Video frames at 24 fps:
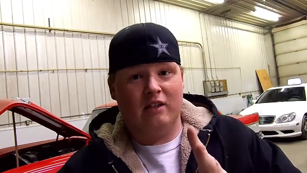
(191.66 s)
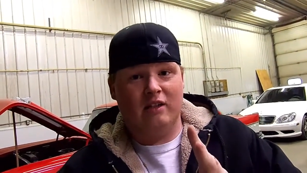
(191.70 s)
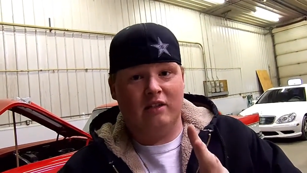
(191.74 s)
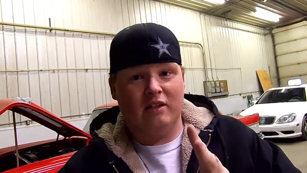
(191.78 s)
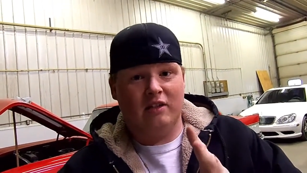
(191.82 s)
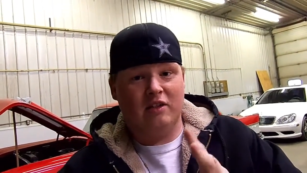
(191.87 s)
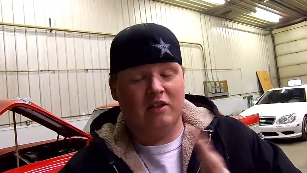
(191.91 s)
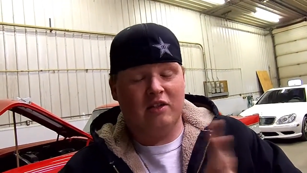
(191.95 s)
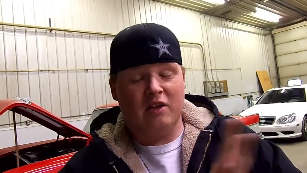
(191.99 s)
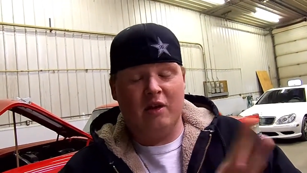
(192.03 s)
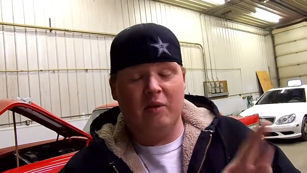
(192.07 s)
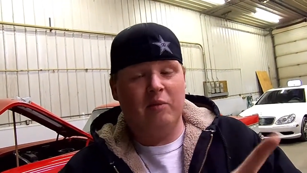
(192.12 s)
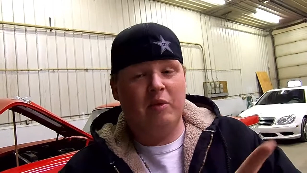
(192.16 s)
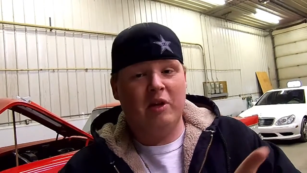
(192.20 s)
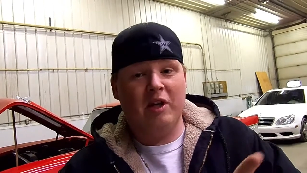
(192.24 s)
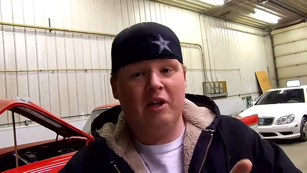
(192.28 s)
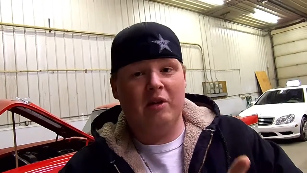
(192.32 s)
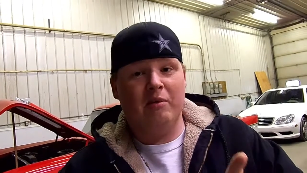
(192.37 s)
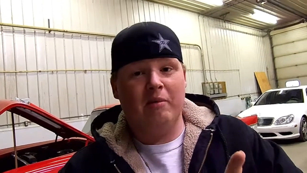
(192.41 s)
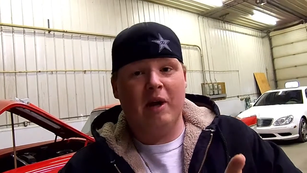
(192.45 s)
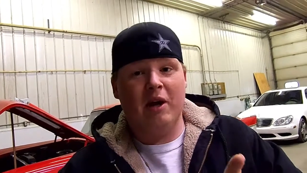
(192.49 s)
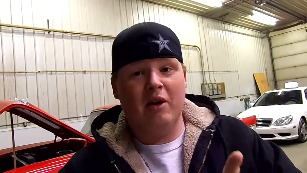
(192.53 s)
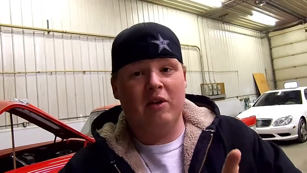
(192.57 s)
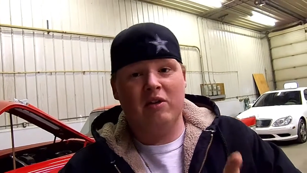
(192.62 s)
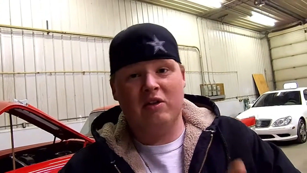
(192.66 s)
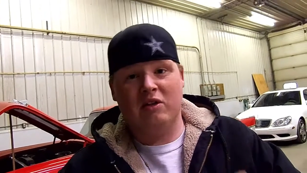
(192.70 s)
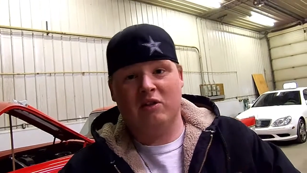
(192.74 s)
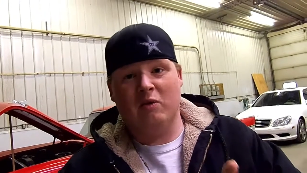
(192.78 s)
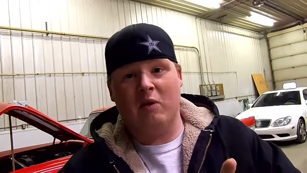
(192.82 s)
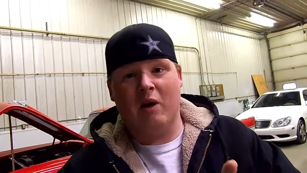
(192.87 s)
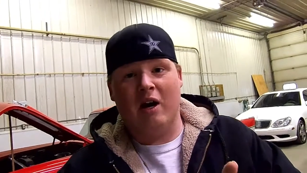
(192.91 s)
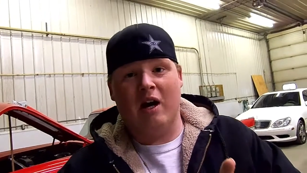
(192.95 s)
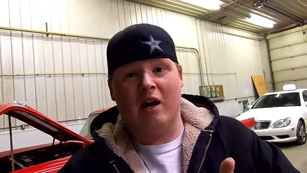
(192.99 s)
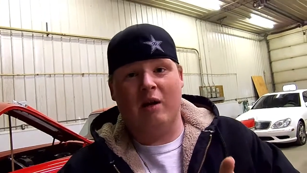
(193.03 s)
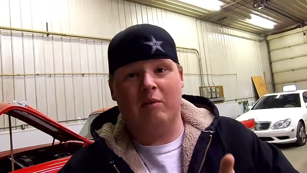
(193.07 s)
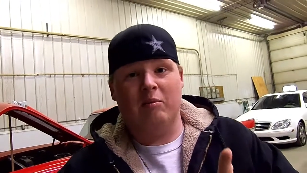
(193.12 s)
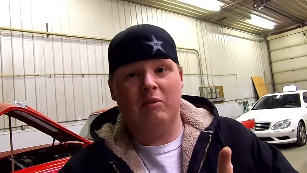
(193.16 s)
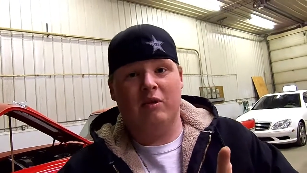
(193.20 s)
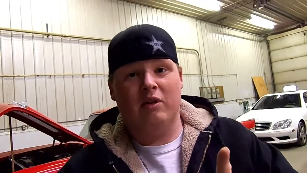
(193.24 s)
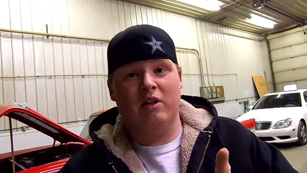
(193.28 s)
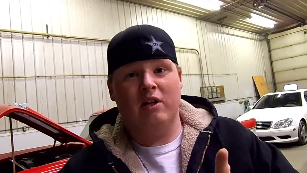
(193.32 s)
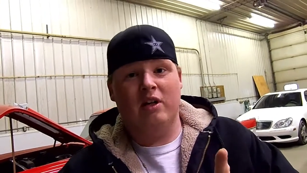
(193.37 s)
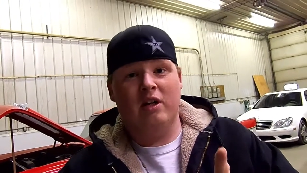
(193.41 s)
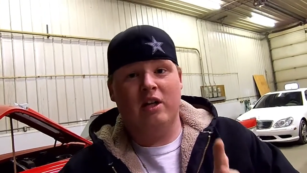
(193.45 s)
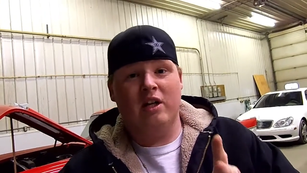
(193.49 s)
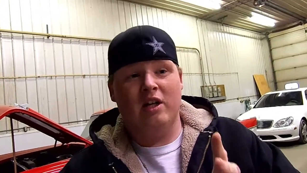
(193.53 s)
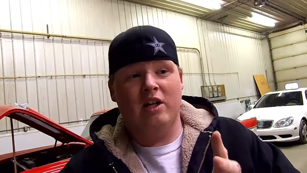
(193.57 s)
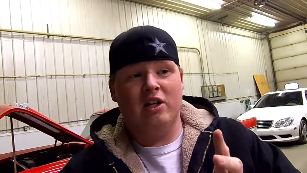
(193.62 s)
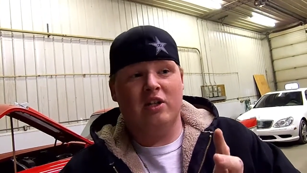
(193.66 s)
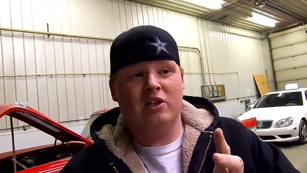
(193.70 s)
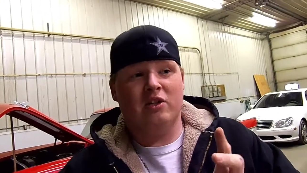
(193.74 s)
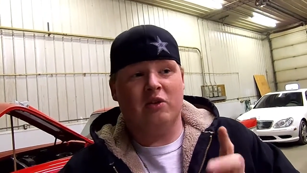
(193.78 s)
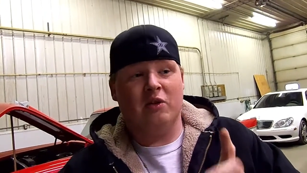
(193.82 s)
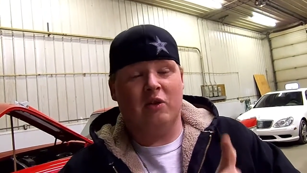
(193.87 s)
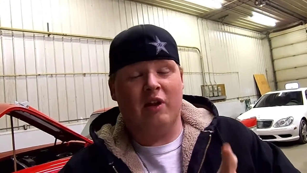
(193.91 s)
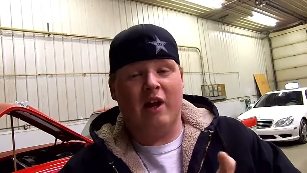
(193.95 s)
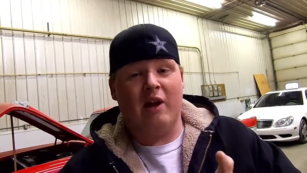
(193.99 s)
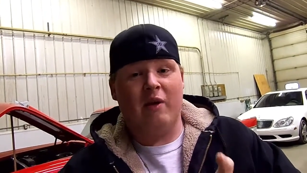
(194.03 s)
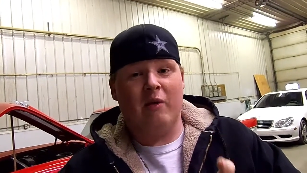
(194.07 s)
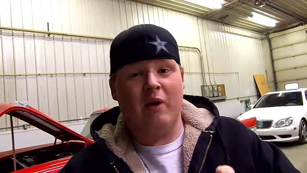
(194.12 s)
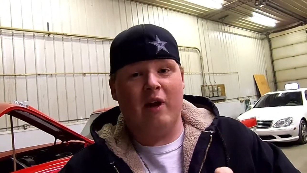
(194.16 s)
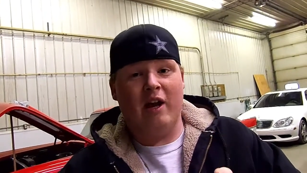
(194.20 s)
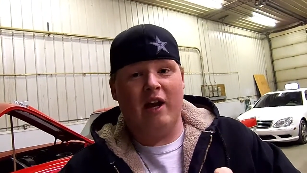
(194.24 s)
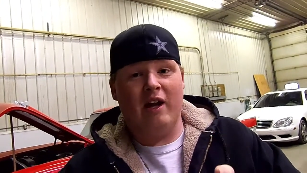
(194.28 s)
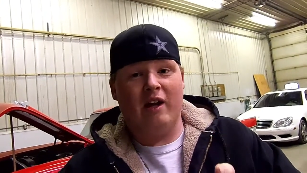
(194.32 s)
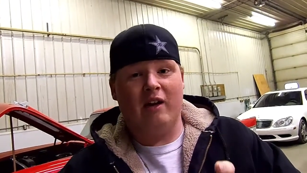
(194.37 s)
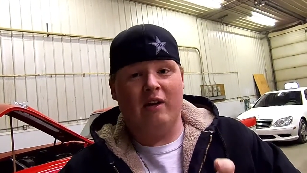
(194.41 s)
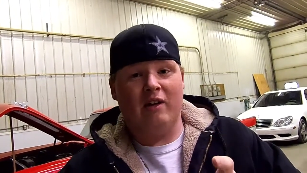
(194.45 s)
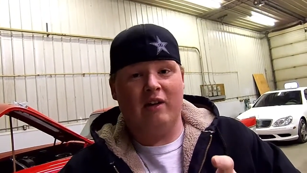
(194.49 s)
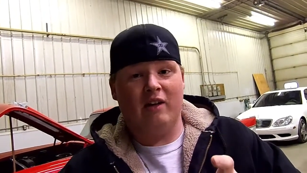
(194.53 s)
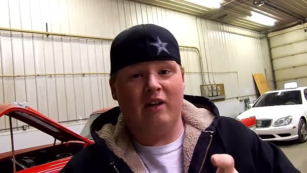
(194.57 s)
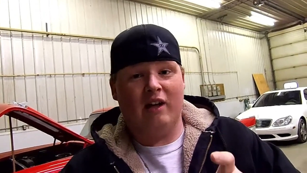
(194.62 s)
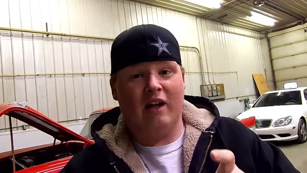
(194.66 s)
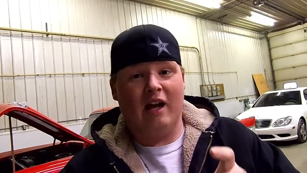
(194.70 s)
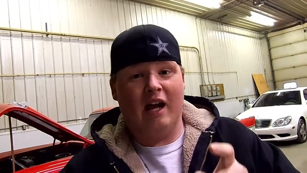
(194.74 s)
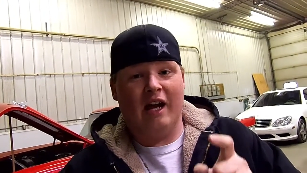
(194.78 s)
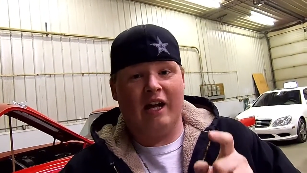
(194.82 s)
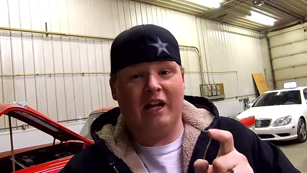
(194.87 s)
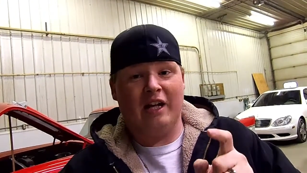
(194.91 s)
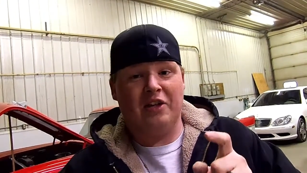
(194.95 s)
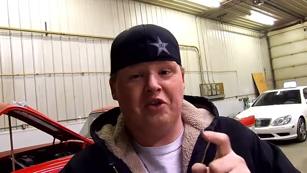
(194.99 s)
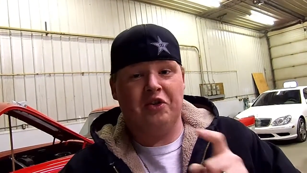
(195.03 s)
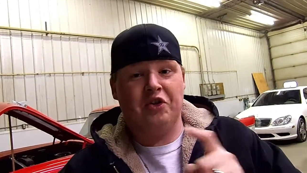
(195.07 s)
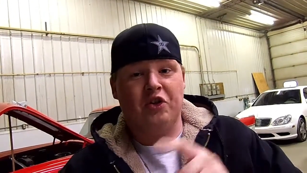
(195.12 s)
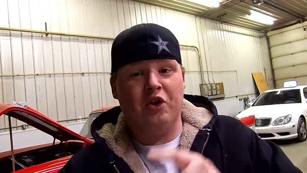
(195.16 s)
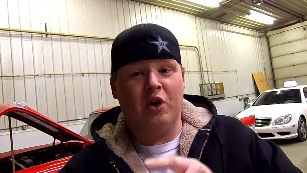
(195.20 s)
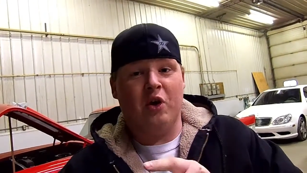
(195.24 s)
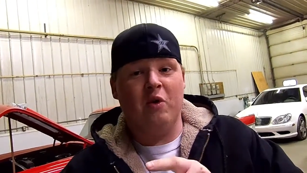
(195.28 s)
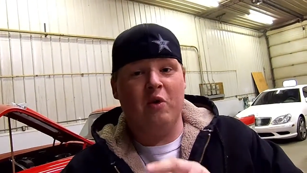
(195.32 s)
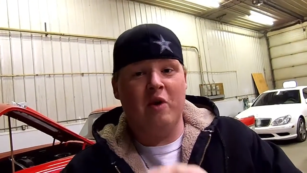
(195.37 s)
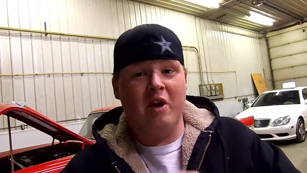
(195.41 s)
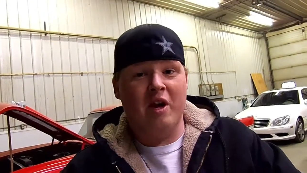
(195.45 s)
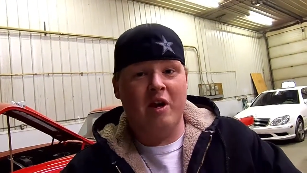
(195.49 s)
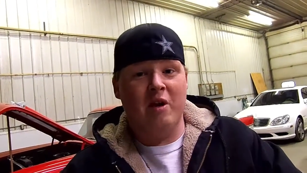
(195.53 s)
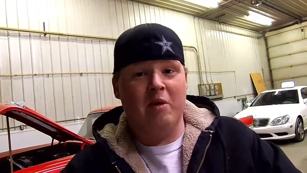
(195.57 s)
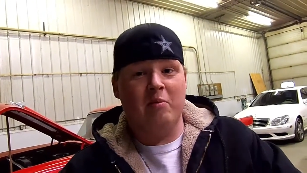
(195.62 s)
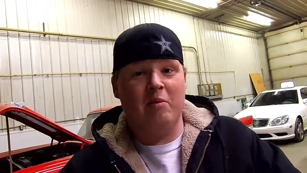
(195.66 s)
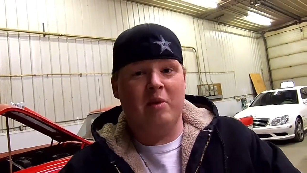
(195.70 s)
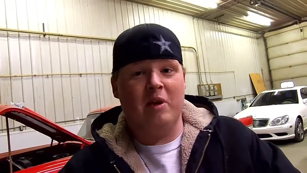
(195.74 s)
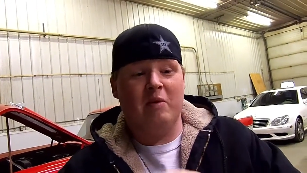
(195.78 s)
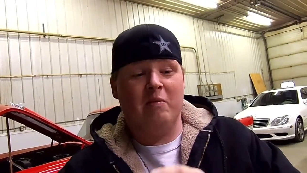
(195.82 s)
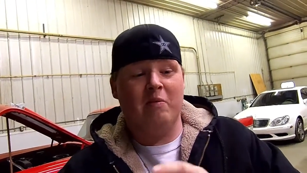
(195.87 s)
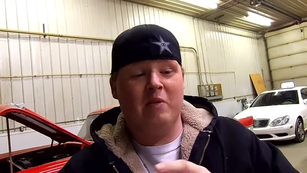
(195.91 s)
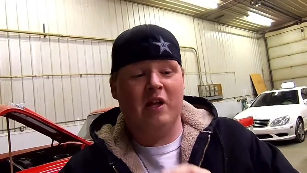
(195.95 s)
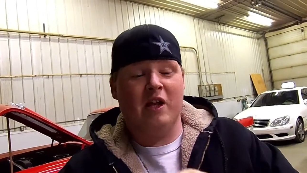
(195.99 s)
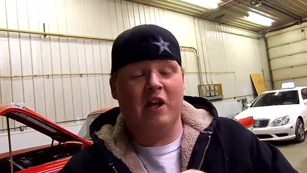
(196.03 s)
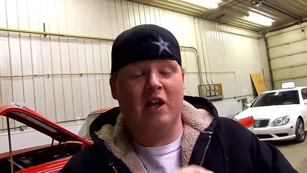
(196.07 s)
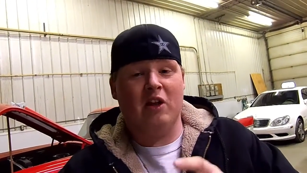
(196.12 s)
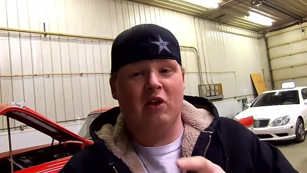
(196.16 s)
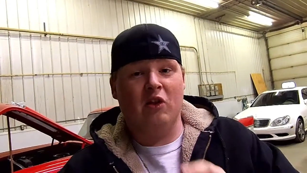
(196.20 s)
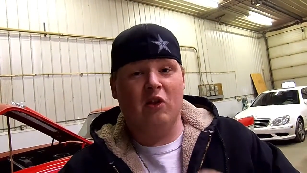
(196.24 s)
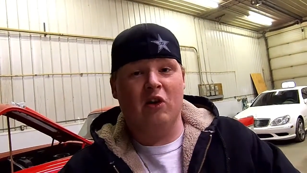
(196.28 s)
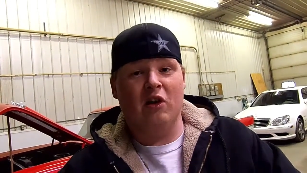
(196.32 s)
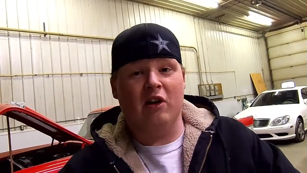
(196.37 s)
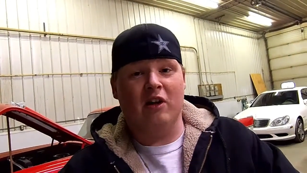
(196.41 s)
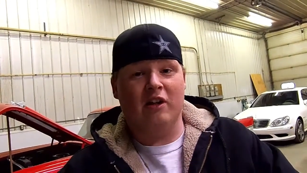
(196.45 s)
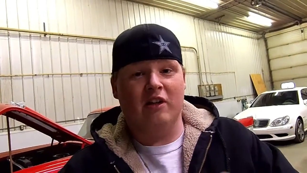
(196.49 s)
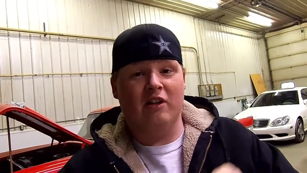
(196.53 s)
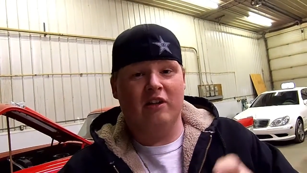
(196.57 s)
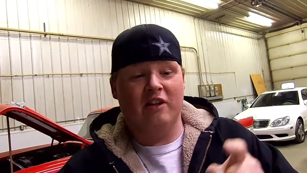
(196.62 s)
something about the swap, so that way I can show him and be like, look,